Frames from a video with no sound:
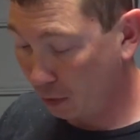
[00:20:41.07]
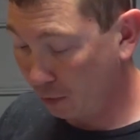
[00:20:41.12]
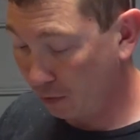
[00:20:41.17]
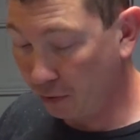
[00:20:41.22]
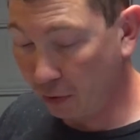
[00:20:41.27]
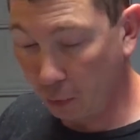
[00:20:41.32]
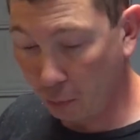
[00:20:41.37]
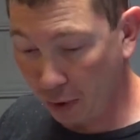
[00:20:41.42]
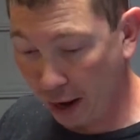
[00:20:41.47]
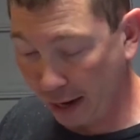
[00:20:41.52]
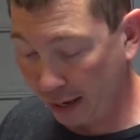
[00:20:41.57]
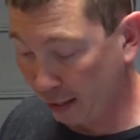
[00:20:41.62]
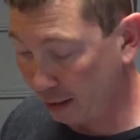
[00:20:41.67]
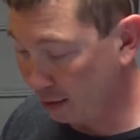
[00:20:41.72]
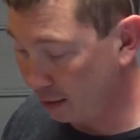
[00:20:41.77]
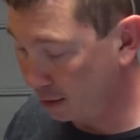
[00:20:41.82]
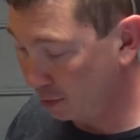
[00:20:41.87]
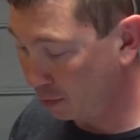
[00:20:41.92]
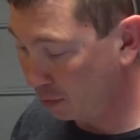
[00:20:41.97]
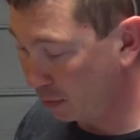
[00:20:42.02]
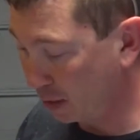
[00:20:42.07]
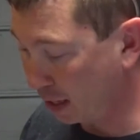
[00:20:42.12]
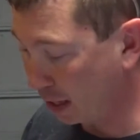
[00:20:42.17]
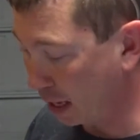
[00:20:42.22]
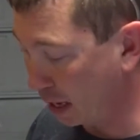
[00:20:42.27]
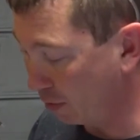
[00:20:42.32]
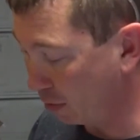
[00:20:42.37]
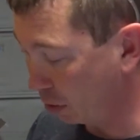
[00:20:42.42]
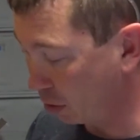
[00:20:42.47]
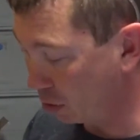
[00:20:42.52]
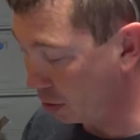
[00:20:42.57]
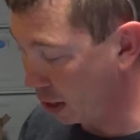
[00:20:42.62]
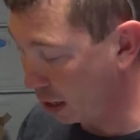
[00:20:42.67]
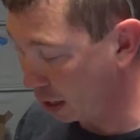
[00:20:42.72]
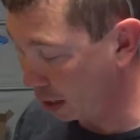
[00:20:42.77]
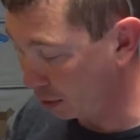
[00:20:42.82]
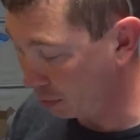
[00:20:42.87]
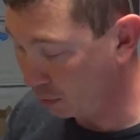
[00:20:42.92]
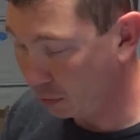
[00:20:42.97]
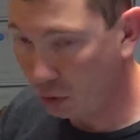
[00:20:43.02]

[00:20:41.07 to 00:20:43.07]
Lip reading: foot brackets that Kevin created.